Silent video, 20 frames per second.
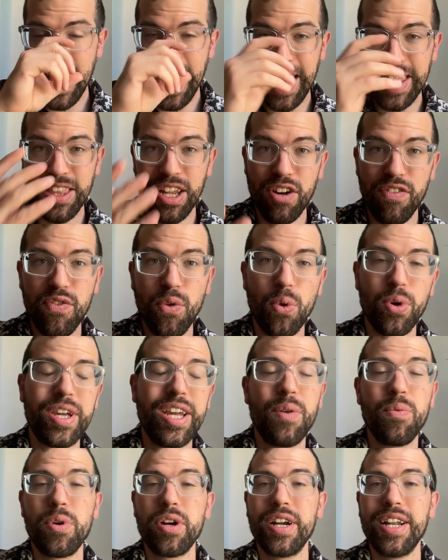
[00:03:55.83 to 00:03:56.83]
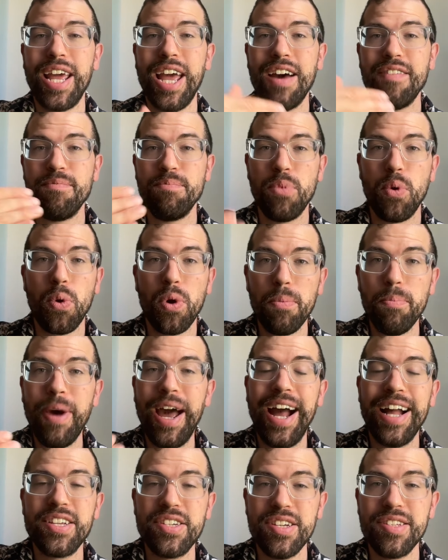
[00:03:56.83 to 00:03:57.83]
And therefore, again, we're going to have more
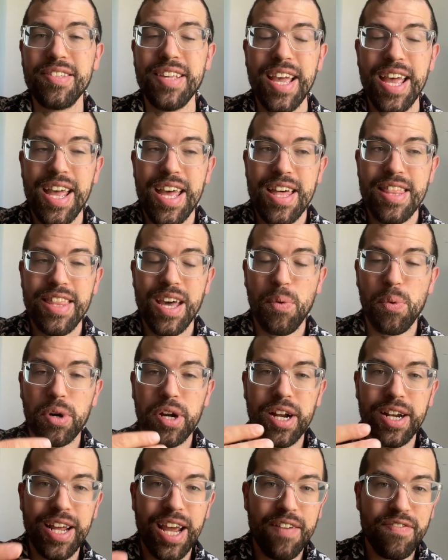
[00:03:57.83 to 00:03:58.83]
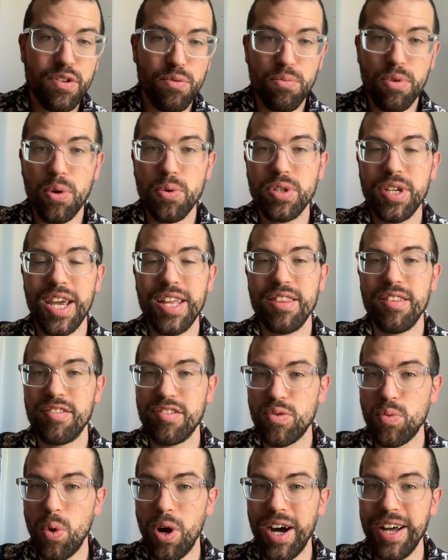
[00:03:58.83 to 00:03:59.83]
matches that we're going to have to rotate the
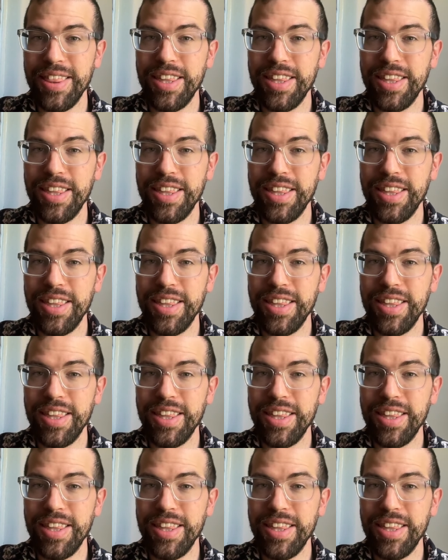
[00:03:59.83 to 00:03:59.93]
squad.